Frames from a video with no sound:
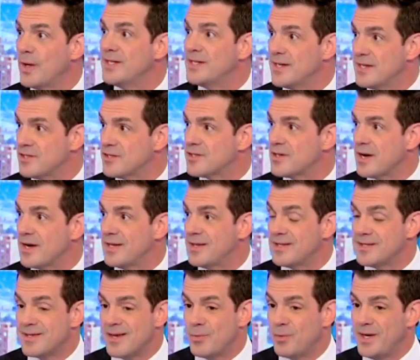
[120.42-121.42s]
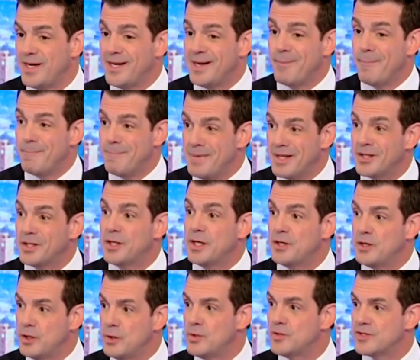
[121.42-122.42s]
did a study that said we need 1
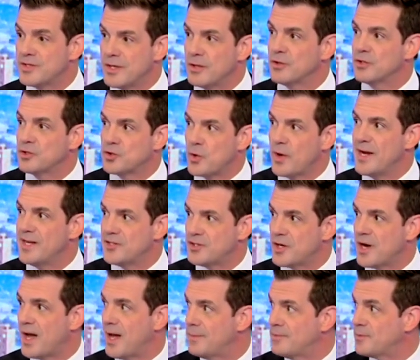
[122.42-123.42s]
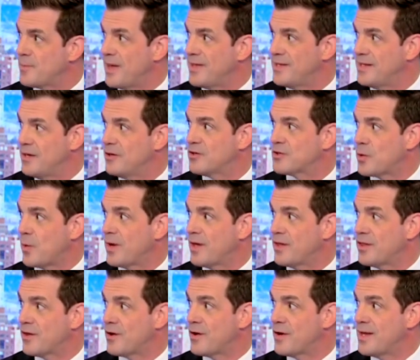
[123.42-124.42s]
million new skilled trades jobs by the year
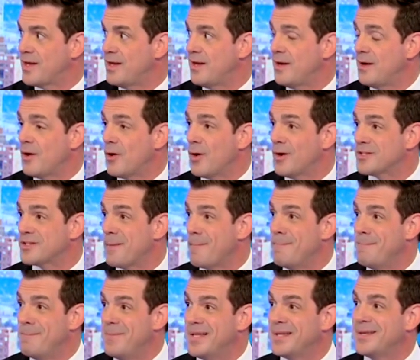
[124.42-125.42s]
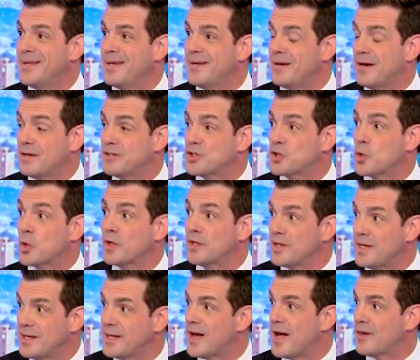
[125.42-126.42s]
2030, or it's $1
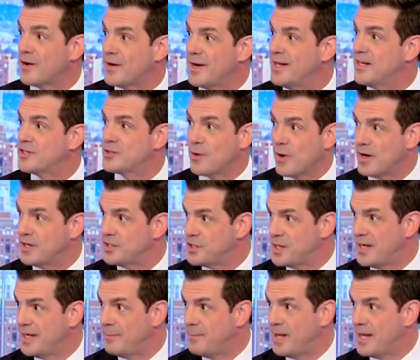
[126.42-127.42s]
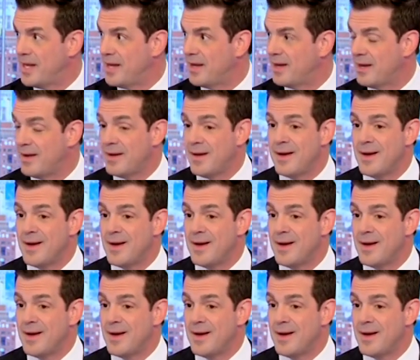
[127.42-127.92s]
trillion hit to our GDP.